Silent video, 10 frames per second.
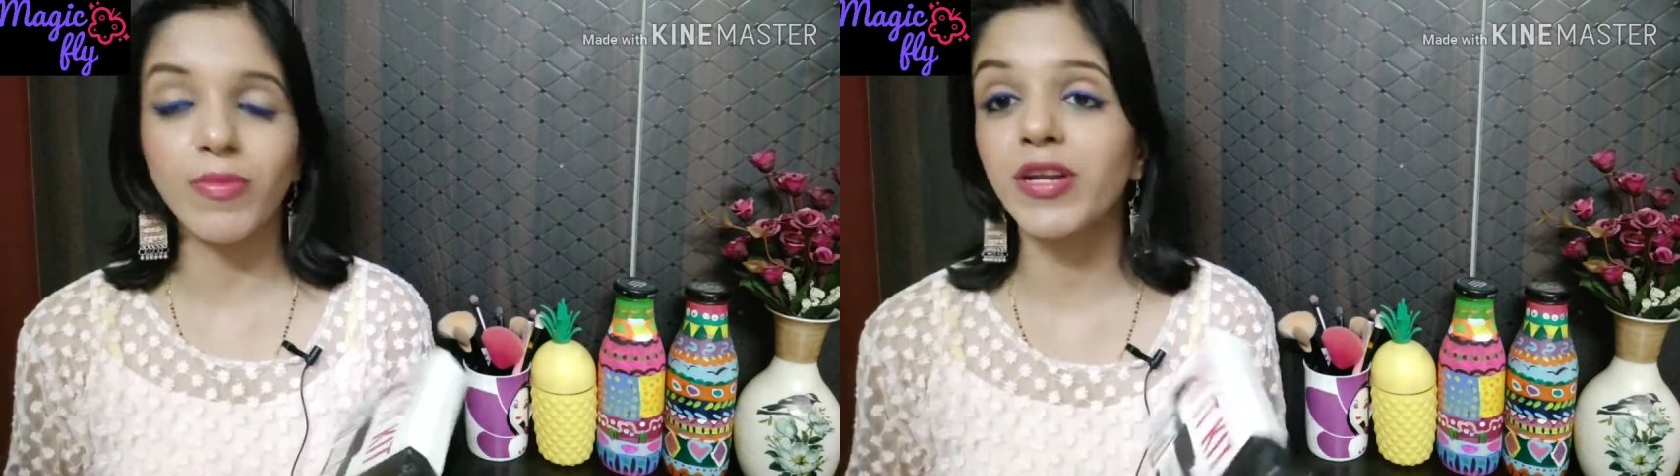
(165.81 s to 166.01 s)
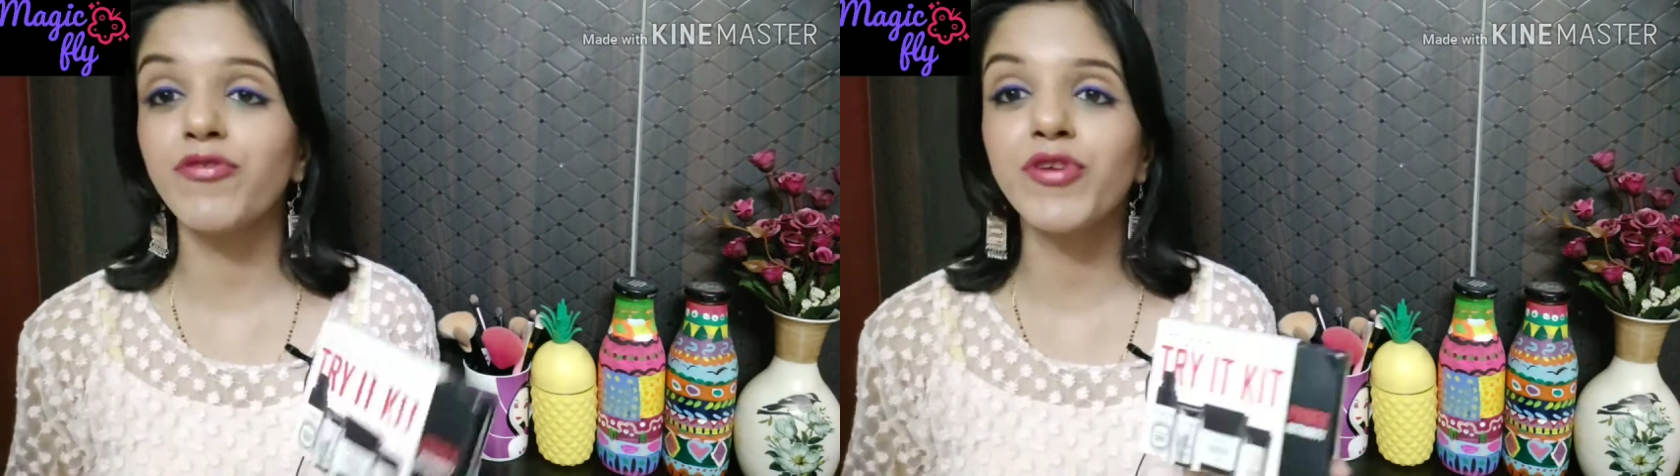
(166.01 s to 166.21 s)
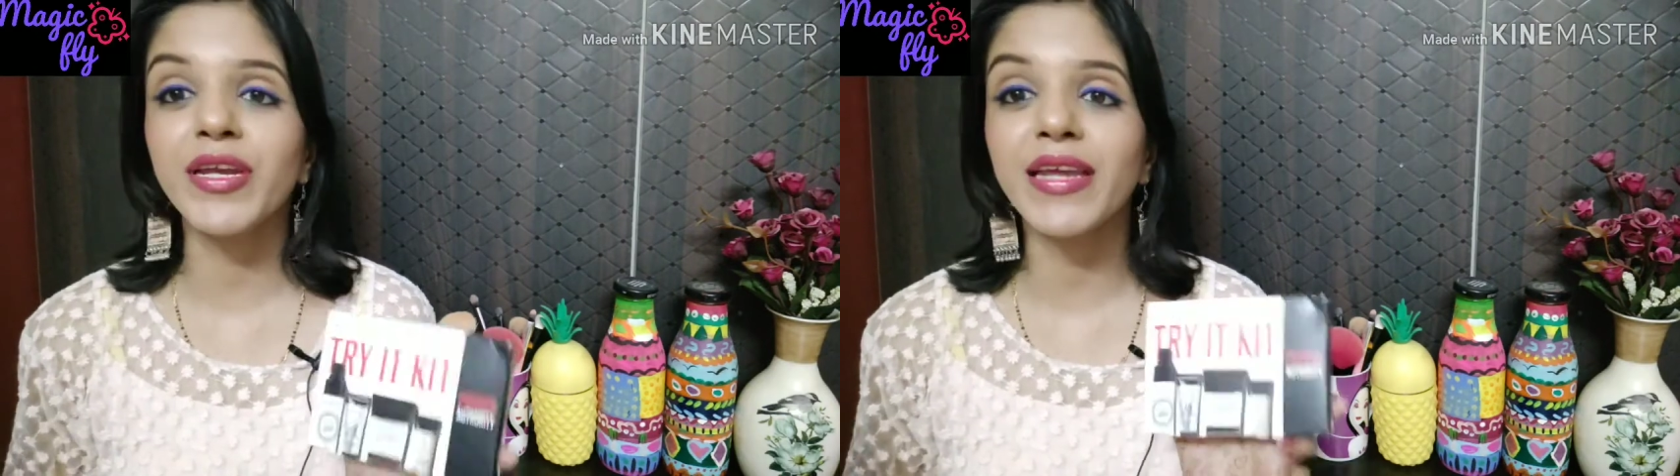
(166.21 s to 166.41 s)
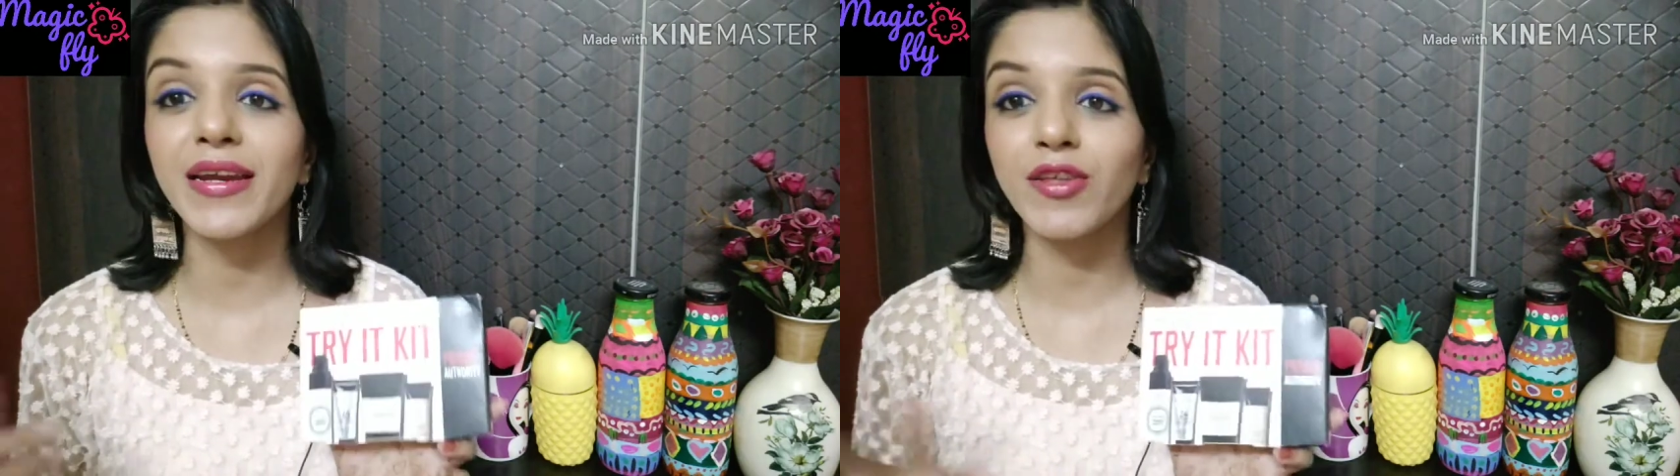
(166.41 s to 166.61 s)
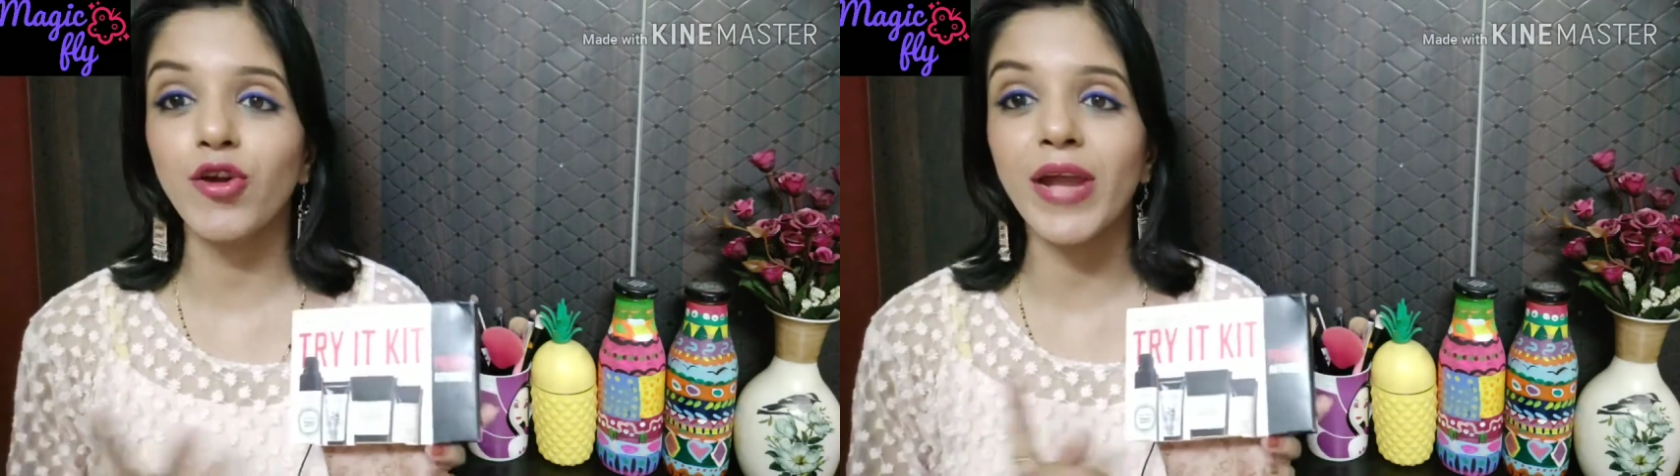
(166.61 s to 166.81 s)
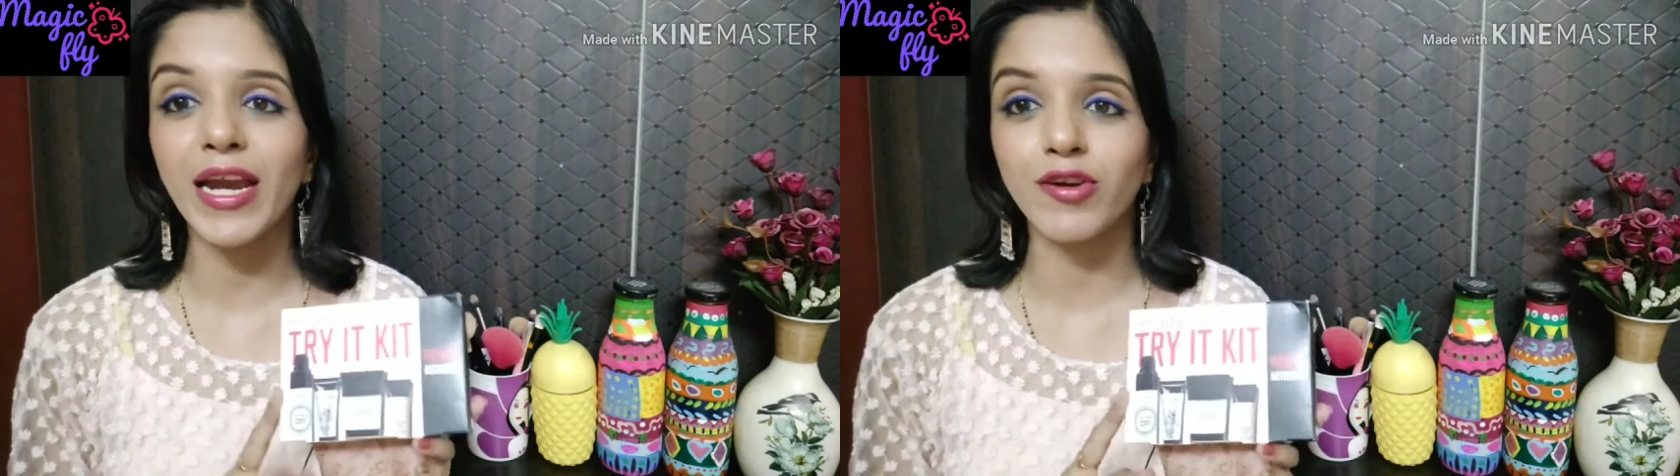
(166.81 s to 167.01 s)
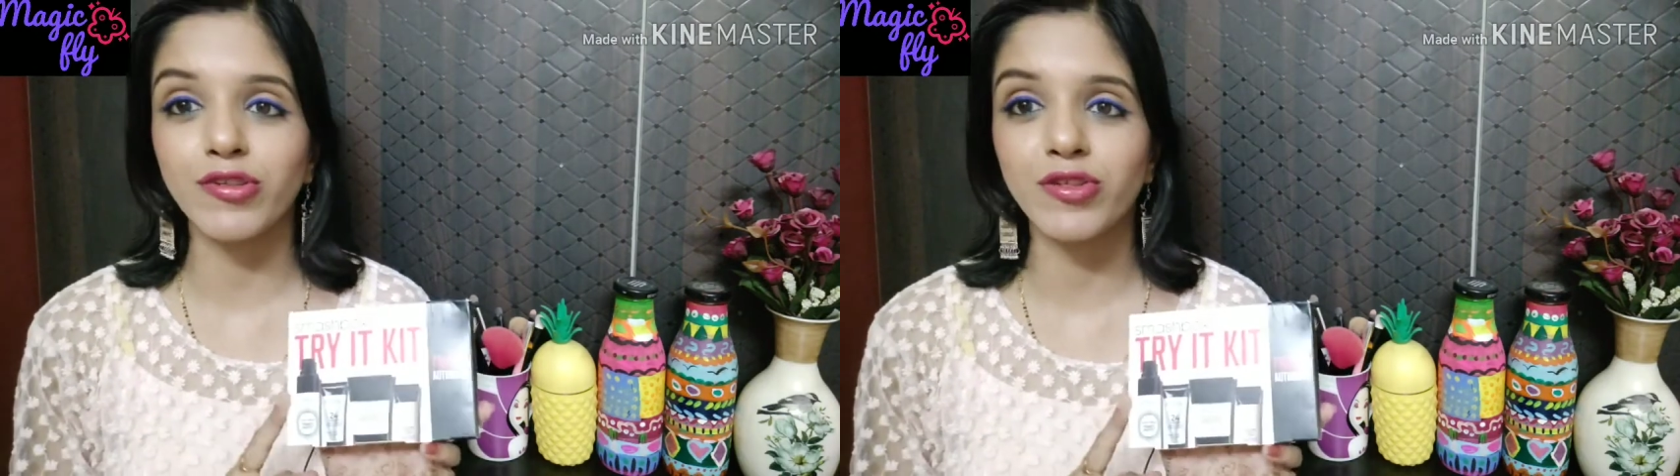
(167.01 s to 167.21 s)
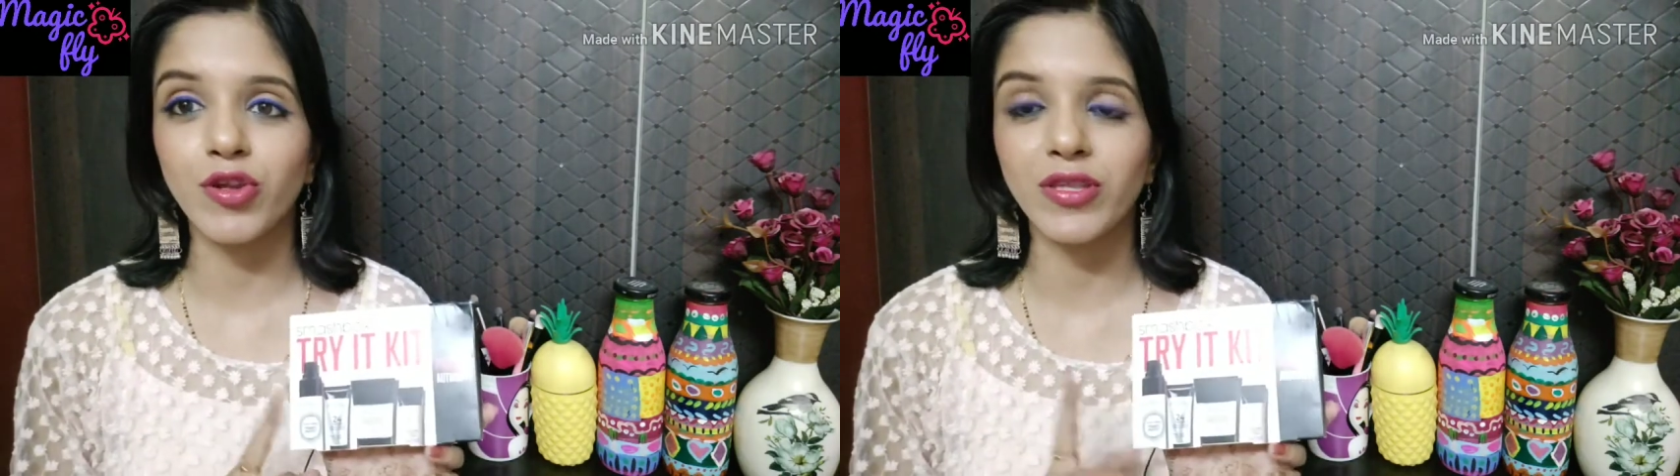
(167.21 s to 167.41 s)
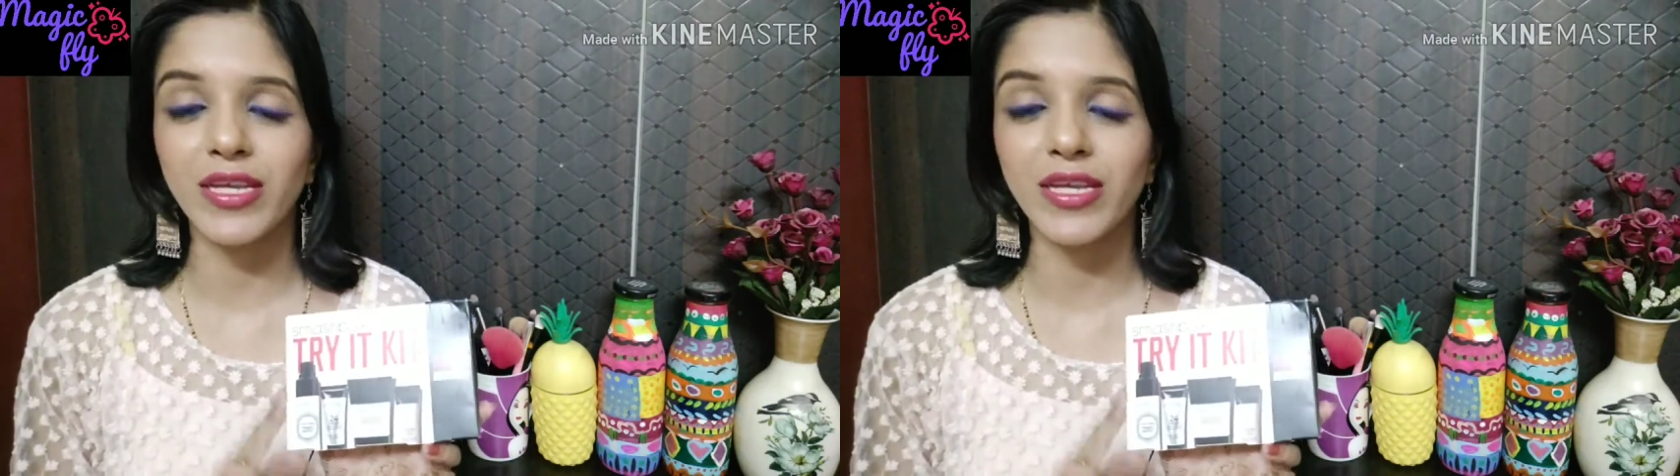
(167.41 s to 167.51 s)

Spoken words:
but if you can get your hands on